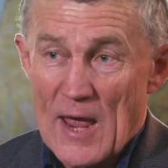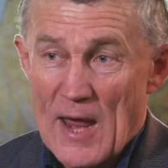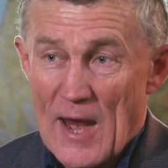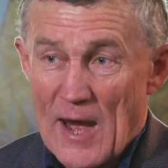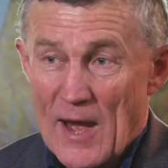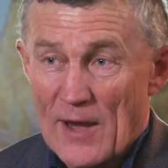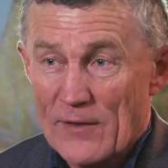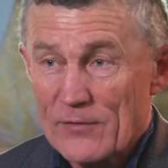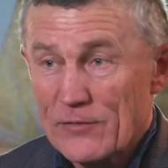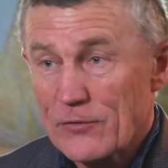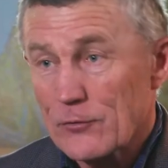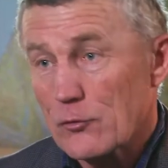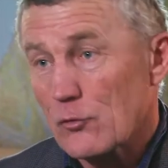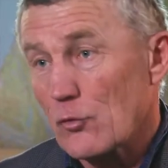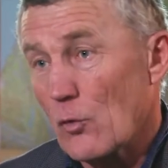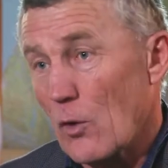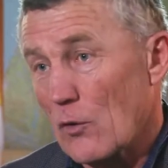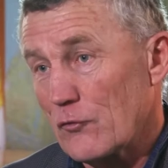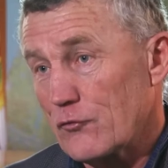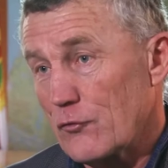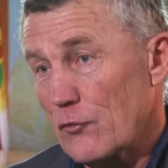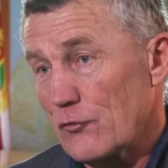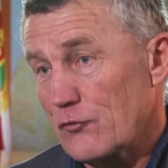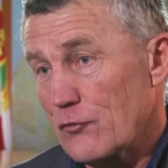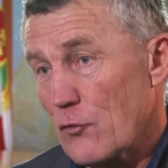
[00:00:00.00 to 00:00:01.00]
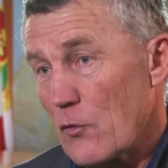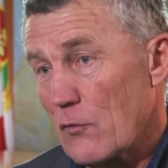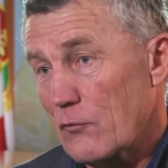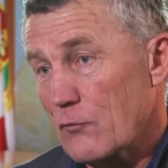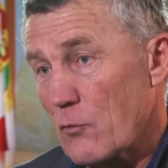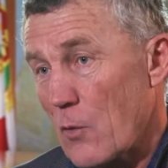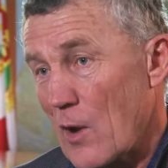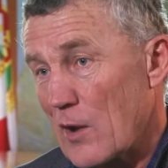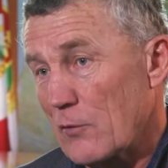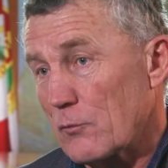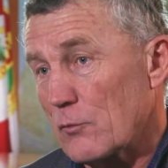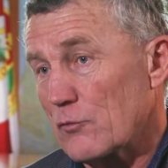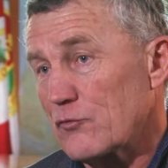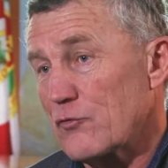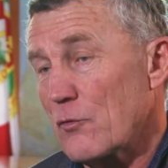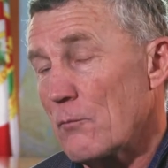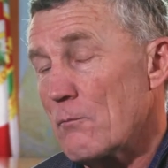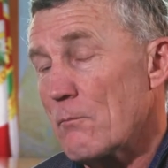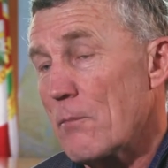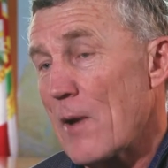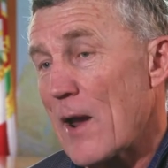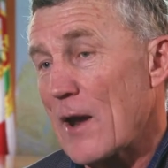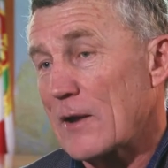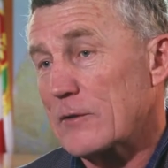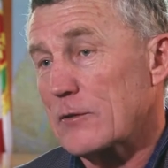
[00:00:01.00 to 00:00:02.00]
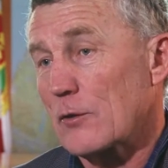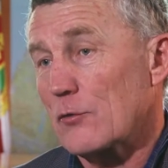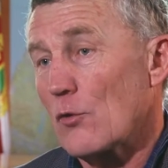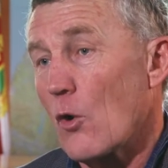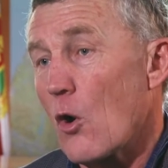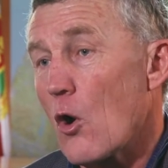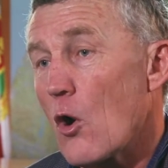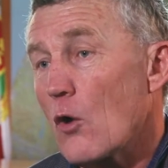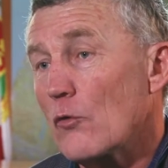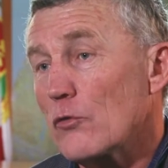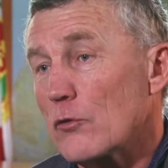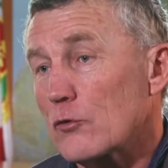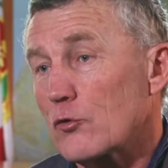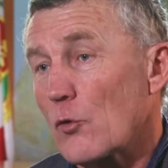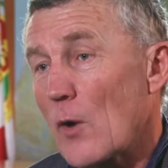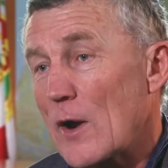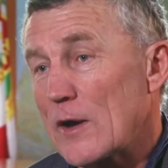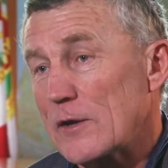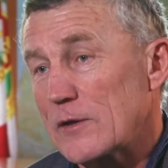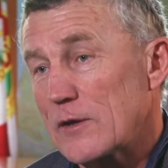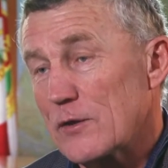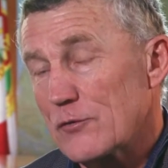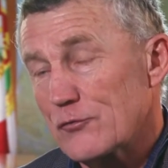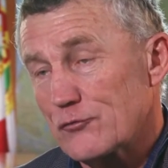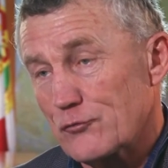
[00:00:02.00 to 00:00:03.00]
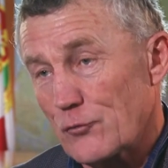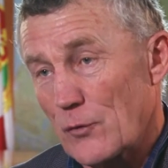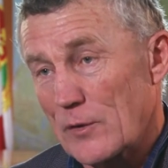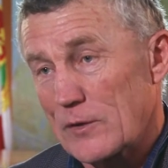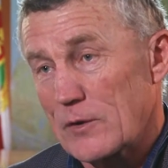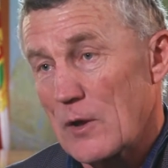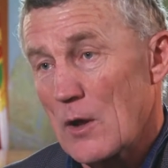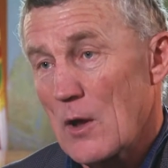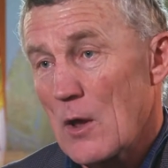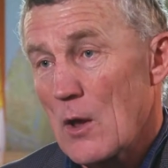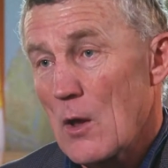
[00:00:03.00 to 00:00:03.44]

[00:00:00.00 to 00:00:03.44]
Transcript: and the Christchurch earthquake which impacted on the Grey District,